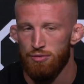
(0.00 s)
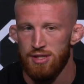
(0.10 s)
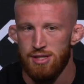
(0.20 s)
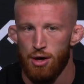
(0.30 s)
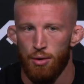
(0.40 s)
And
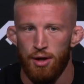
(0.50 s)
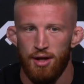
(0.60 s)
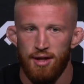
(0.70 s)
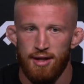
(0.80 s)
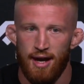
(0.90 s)
so,
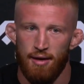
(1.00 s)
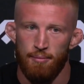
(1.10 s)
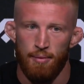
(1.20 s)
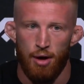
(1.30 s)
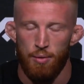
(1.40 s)
yeah, I'm
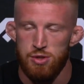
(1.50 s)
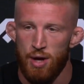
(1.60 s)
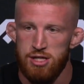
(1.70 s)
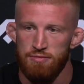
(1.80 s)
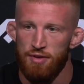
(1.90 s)
always
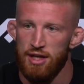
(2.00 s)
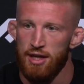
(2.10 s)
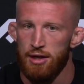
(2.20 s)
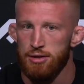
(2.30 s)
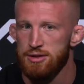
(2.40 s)
watching
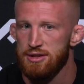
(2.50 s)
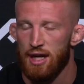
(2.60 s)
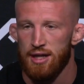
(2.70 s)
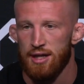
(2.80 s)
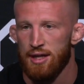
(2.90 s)
videos,
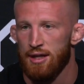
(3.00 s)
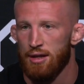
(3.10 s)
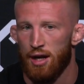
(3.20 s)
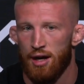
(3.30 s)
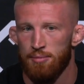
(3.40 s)
studying,
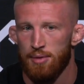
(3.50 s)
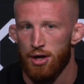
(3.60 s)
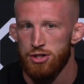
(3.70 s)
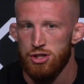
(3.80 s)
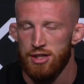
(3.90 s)

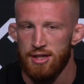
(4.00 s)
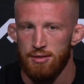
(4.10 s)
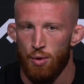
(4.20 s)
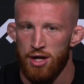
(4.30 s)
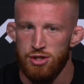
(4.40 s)
archery,
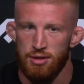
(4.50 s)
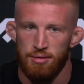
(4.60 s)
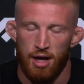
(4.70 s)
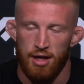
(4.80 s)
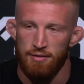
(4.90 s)
watching
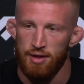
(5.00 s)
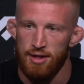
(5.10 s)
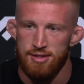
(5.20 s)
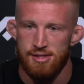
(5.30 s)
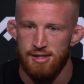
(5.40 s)
hunting
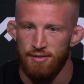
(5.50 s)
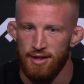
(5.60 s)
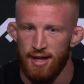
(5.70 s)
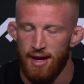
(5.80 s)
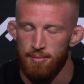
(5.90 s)
videos and stuff like
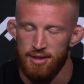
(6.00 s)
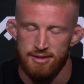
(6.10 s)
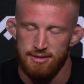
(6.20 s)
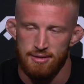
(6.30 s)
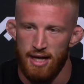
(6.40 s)
that,
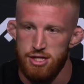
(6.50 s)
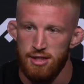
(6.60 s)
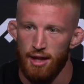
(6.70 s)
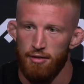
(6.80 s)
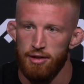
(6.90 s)
because I just
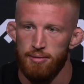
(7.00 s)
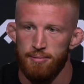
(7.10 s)
love it.